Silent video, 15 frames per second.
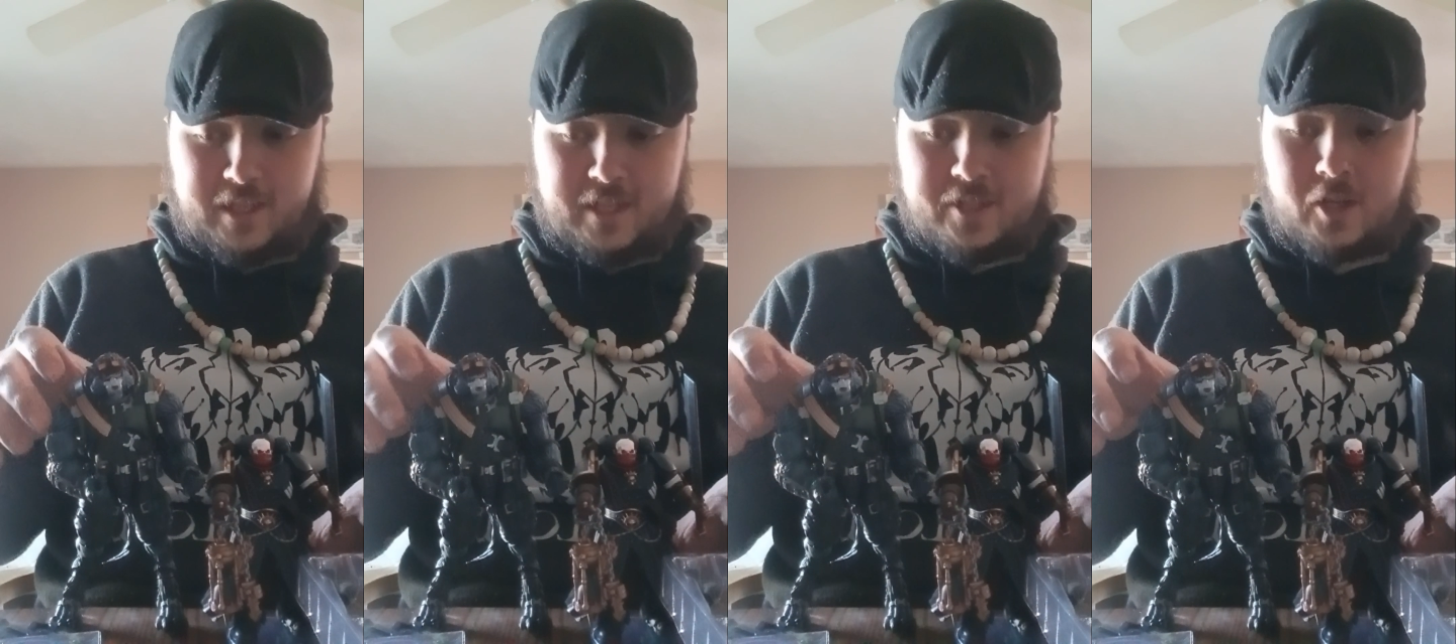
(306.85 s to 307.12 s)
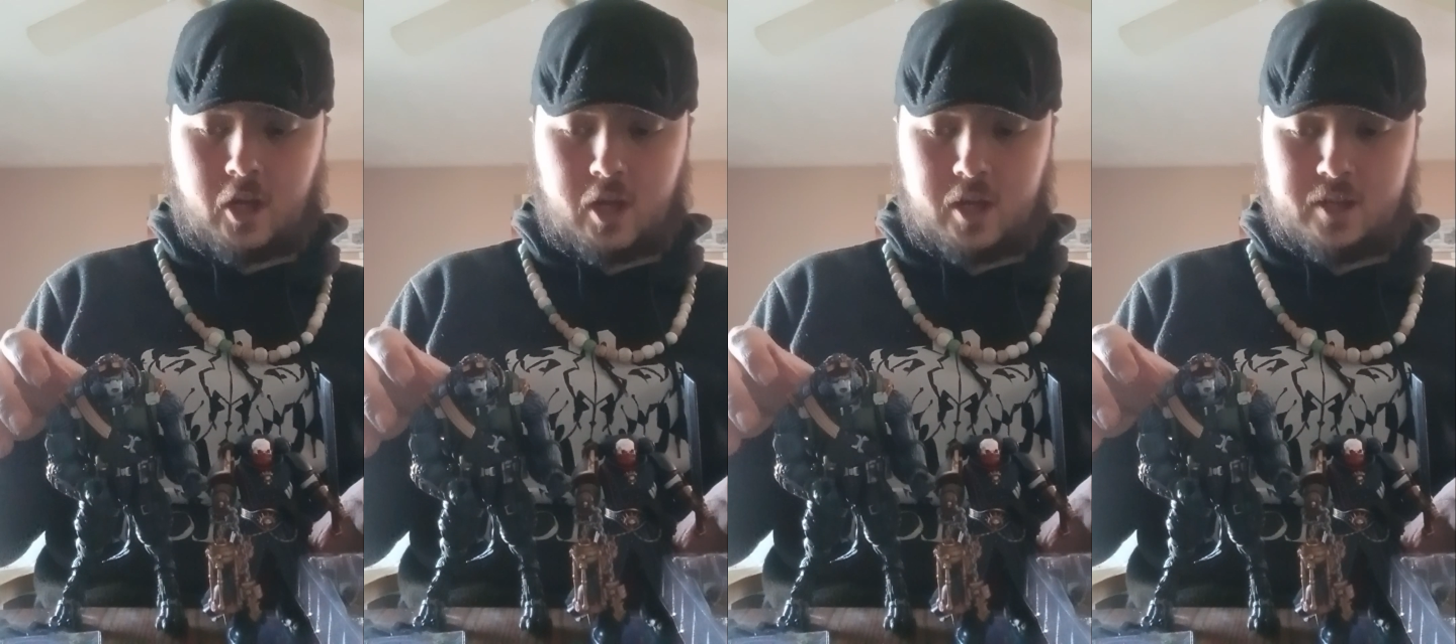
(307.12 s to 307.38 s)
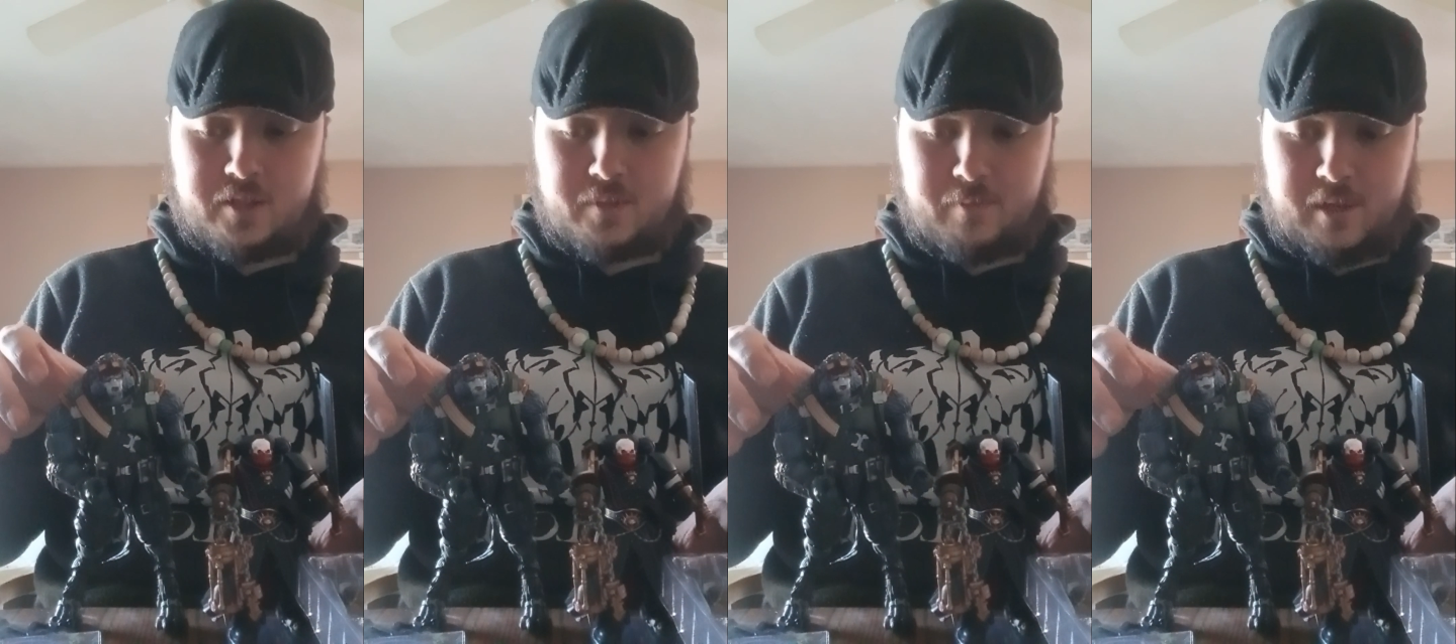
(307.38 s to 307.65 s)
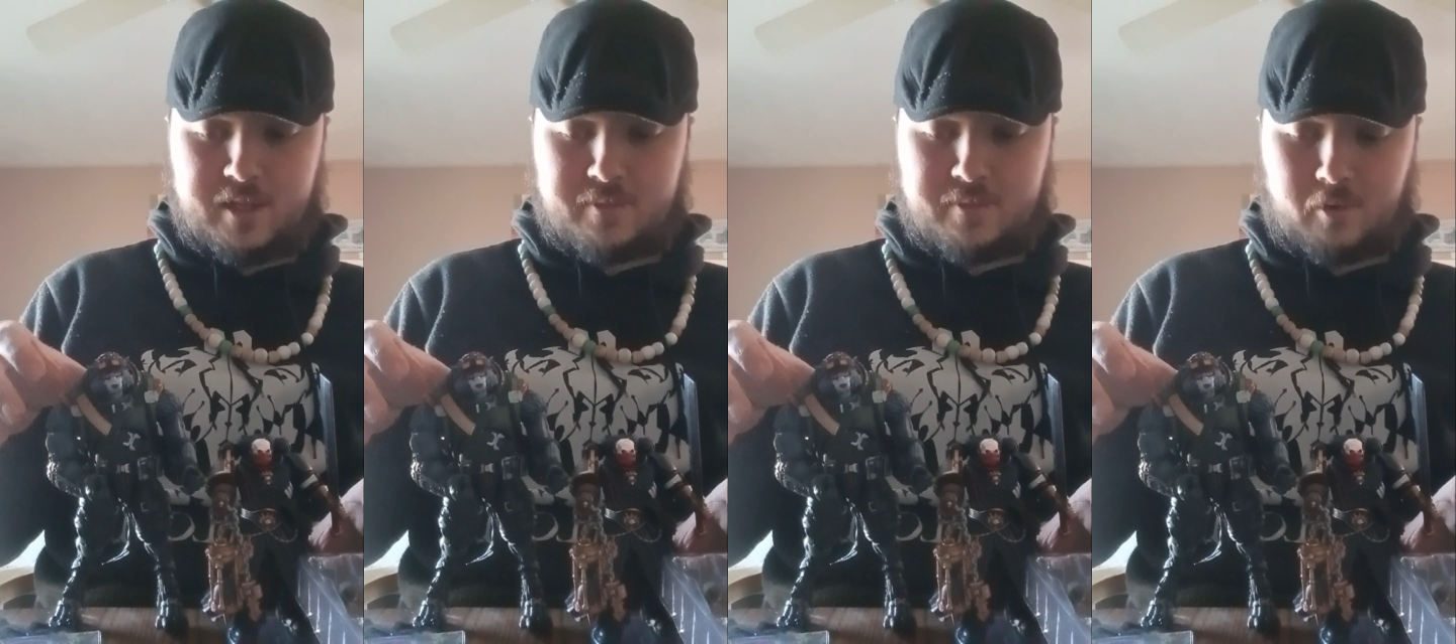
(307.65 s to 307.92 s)
tall
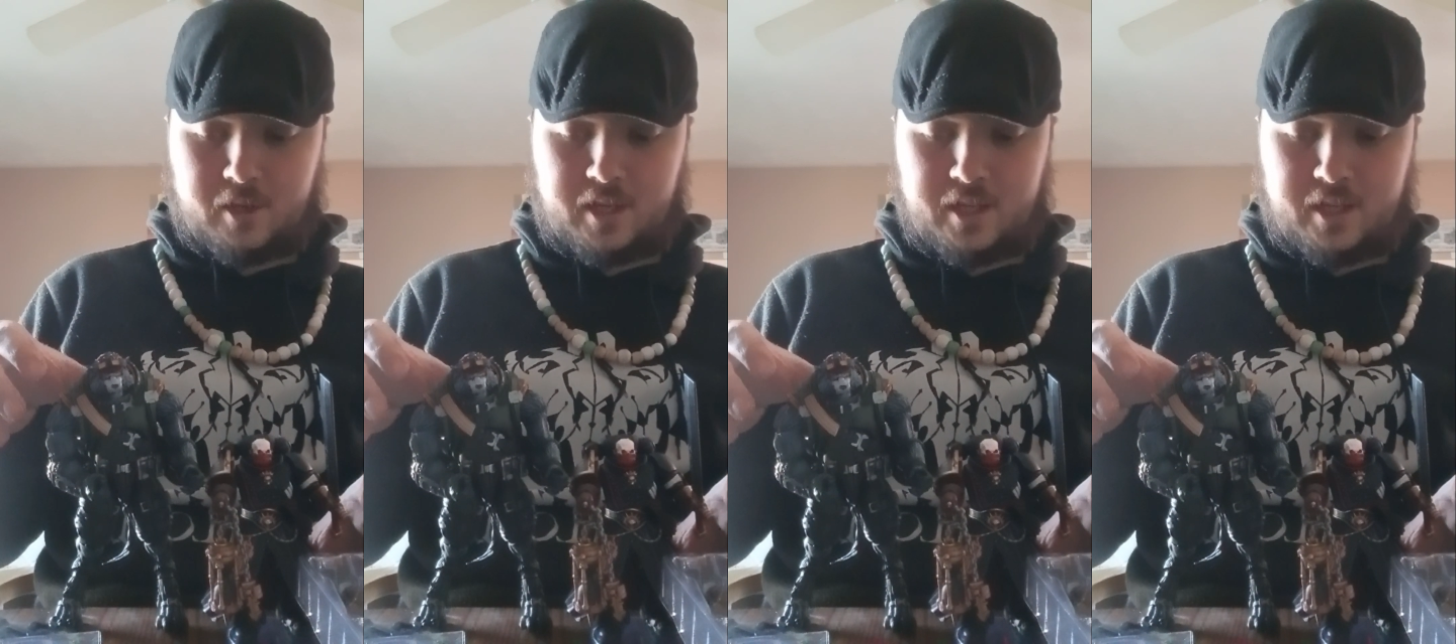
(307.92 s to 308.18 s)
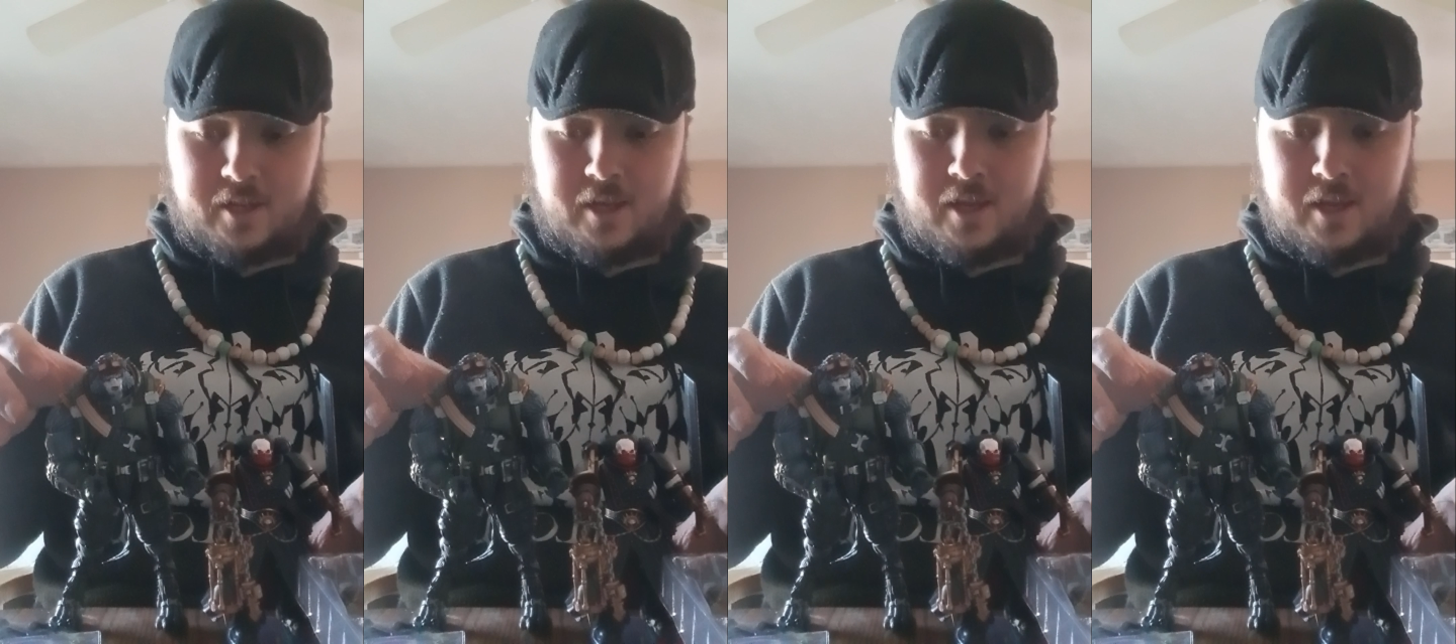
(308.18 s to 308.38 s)
Space Marine,